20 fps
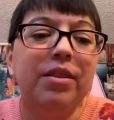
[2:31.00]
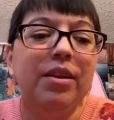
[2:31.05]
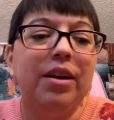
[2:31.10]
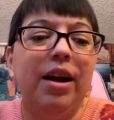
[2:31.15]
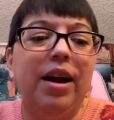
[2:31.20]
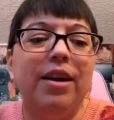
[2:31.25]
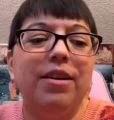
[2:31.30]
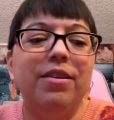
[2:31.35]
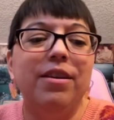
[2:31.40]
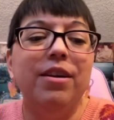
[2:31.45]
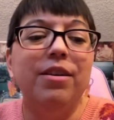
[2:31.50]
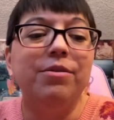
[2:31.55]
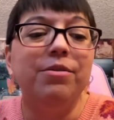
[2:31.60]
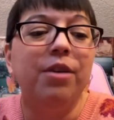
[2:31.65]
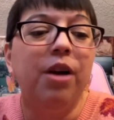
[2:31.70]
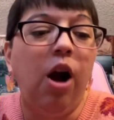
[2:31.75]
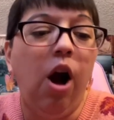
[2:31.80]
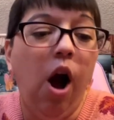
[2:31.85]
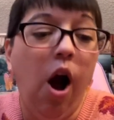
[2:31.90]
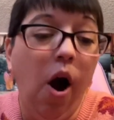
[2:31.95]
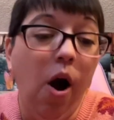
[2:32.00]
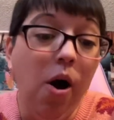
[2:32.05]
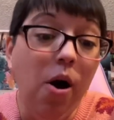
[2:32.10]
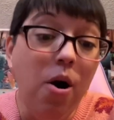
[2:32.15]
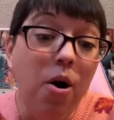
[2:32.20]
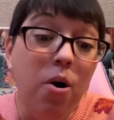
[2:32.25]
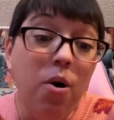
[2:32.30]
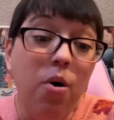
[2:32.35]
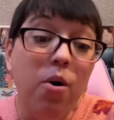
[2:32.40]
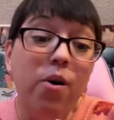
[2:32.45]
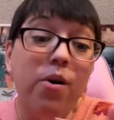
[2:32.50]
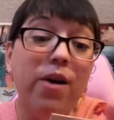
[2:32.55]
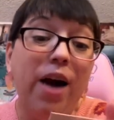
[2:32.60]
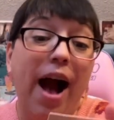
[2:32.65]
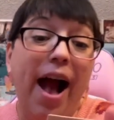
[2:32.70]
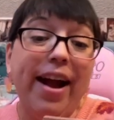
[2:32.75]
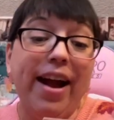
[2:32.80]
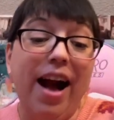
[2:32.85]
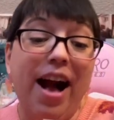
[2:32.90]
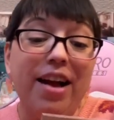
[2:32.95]
I don't know. Oh,
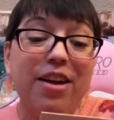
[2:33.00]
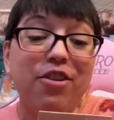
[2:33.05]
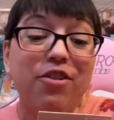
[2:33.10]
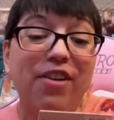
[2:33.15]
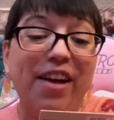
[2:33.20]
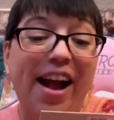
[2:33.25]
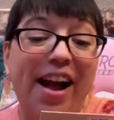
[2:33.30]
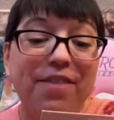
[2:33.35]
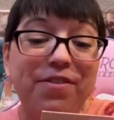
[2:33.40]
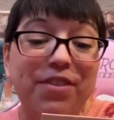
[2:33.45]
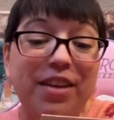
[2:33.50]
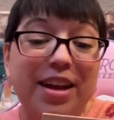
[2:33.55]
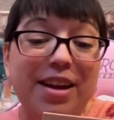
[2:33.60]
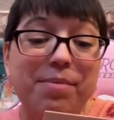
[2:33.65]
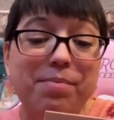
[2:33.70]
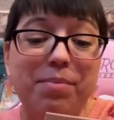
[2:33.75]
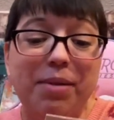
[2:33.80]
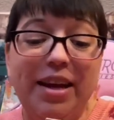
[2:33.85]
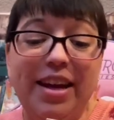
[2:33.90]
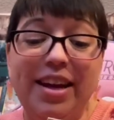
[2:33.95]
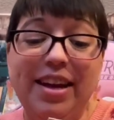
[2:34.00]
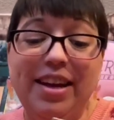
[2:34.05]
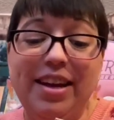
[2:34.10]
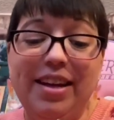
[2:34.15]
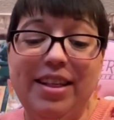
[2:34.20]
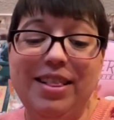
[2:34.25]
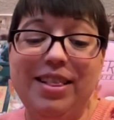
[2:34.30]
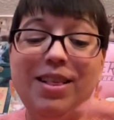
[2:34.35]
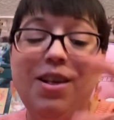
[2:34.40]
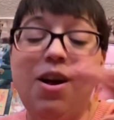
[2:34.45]
I got crafting beads.